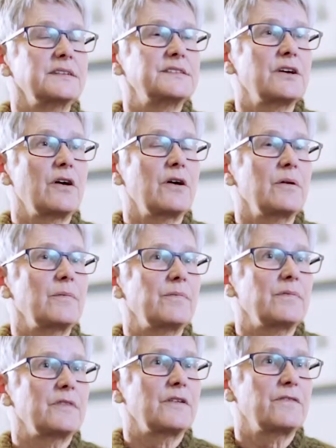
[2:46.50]
So
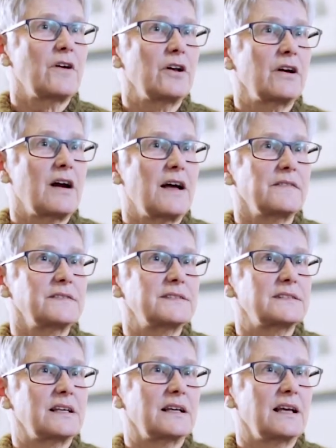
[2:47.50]
the
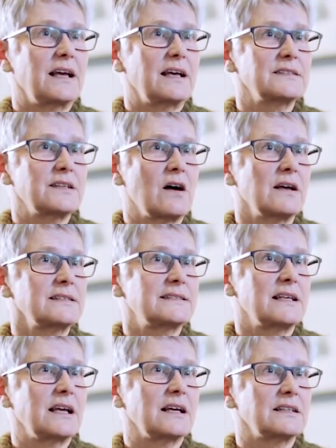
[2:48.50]
photographs, as I
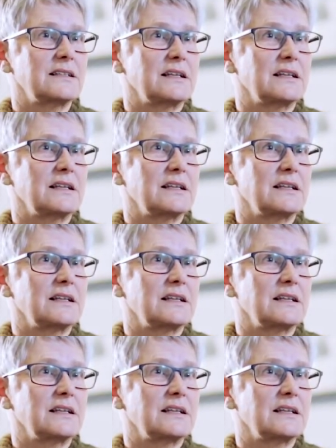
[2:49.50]
see it,